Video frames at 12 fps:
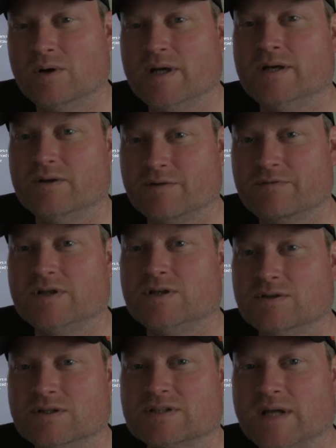into it, if you
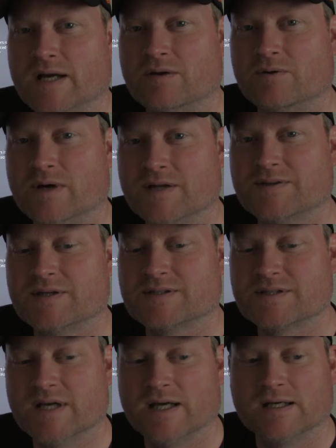do decide to rent
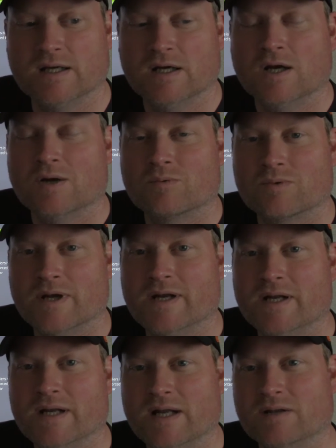this thing, rent
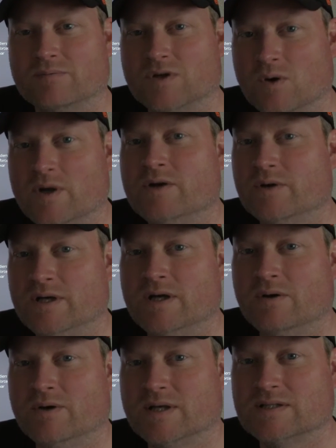it and go into it
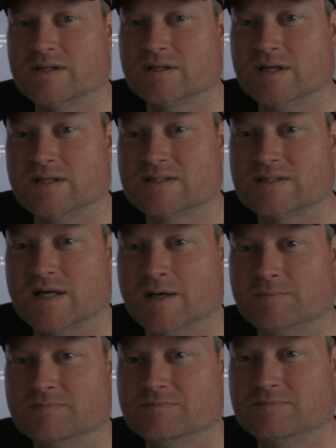knowing it's
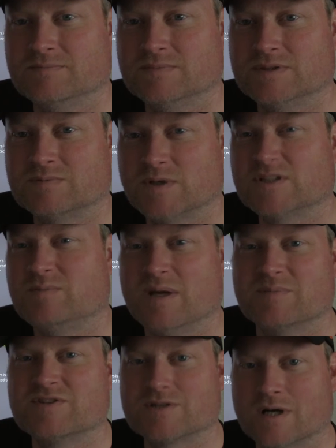supposed to be
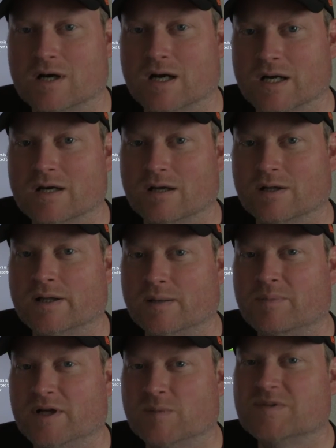absurd, a little
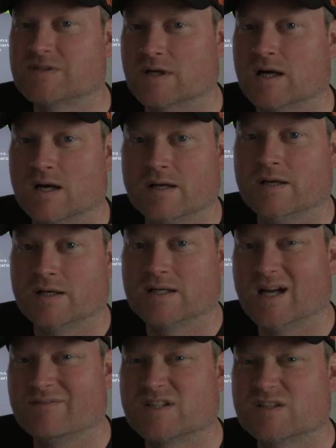bit absurd,
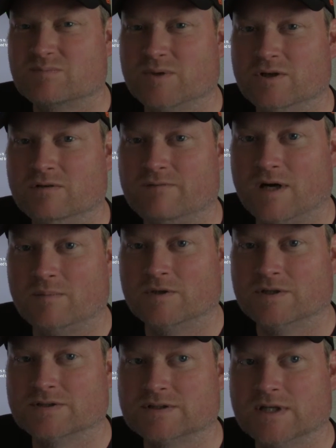kind of a spoof
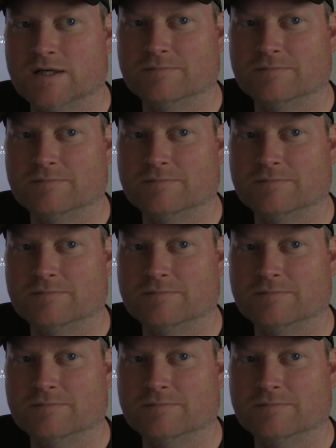almost.